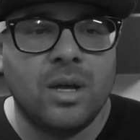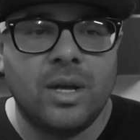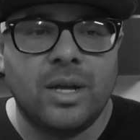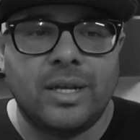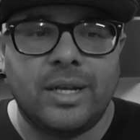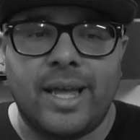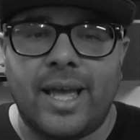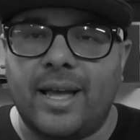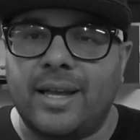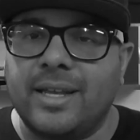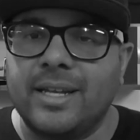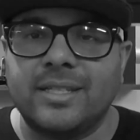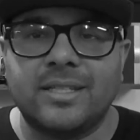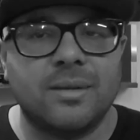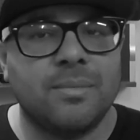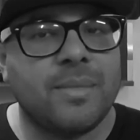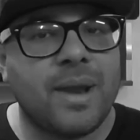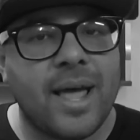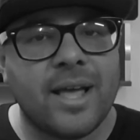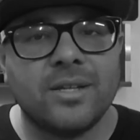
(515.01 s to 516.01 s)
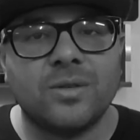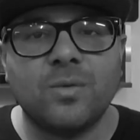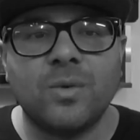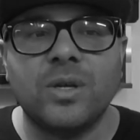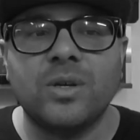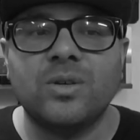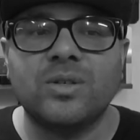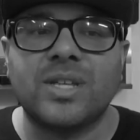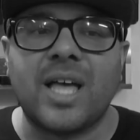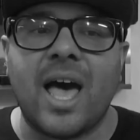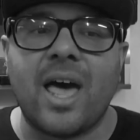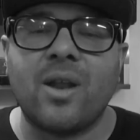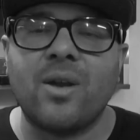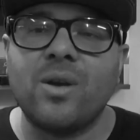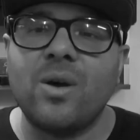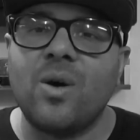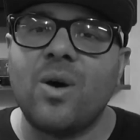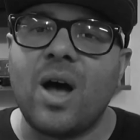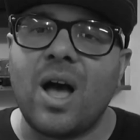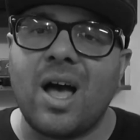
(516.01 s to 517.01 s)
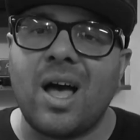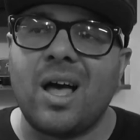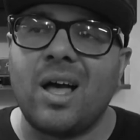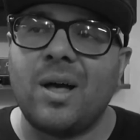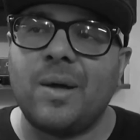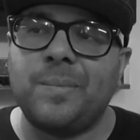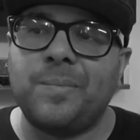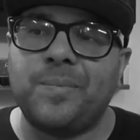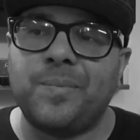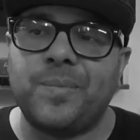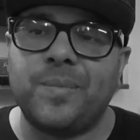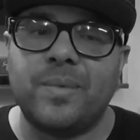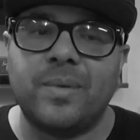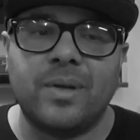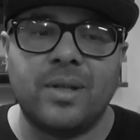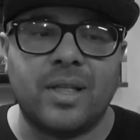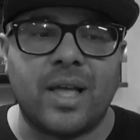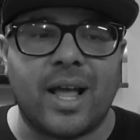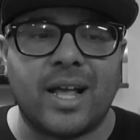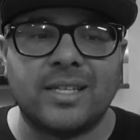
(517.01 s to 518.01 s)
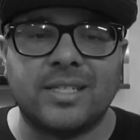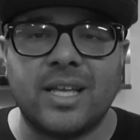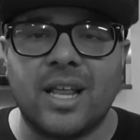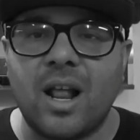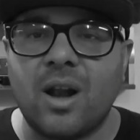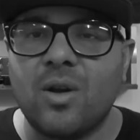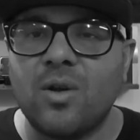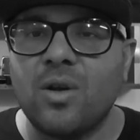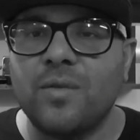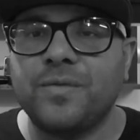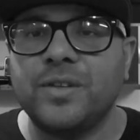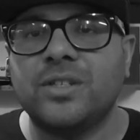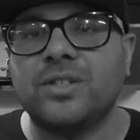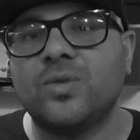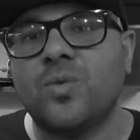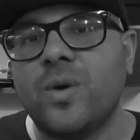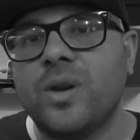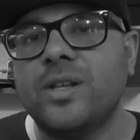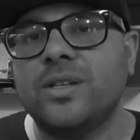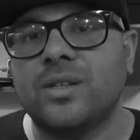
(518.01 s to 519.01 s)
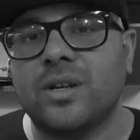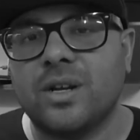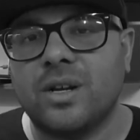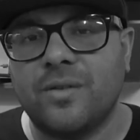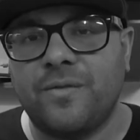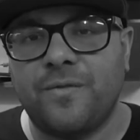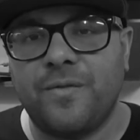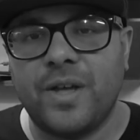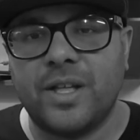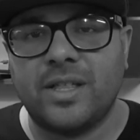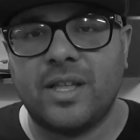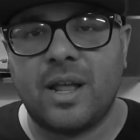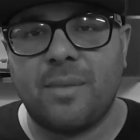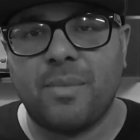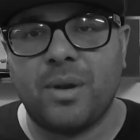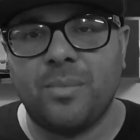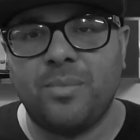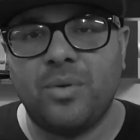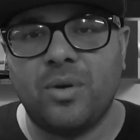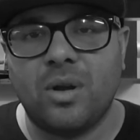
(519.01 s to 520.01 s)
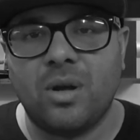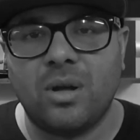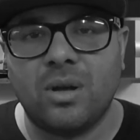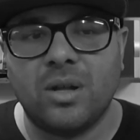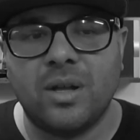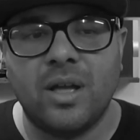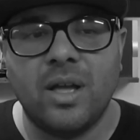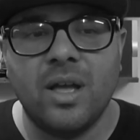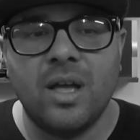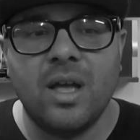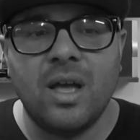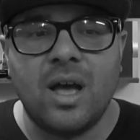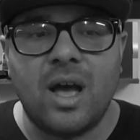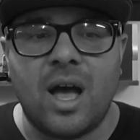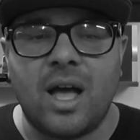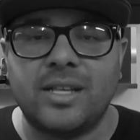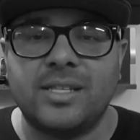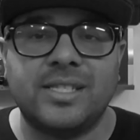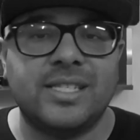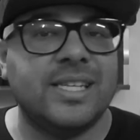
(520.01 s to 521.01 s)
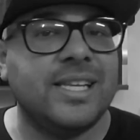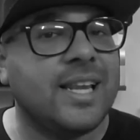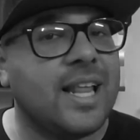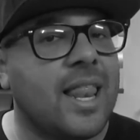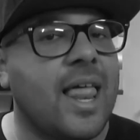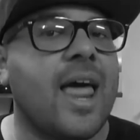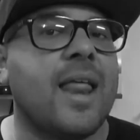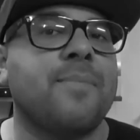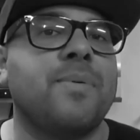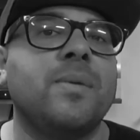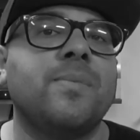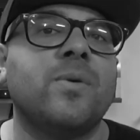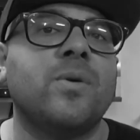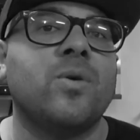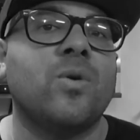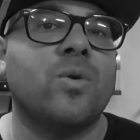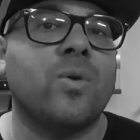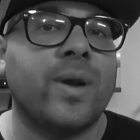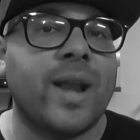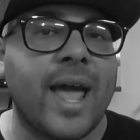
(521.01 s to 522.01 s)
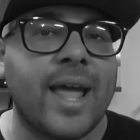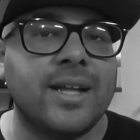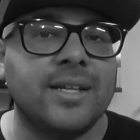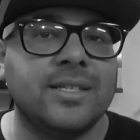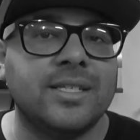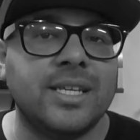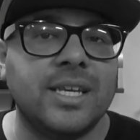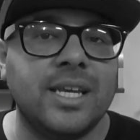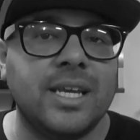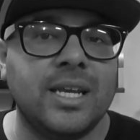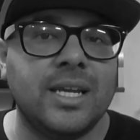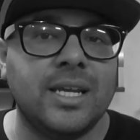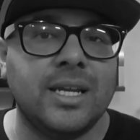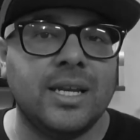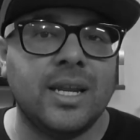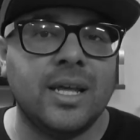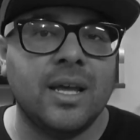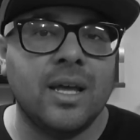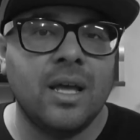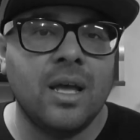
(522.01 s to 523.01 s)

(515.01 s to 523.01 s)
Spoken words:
Yeah, get some nice wheels. I don't know. Like I said, I don't know if these 20s are going to fit that I'm going to put on it. I've seen a lot of people go 19.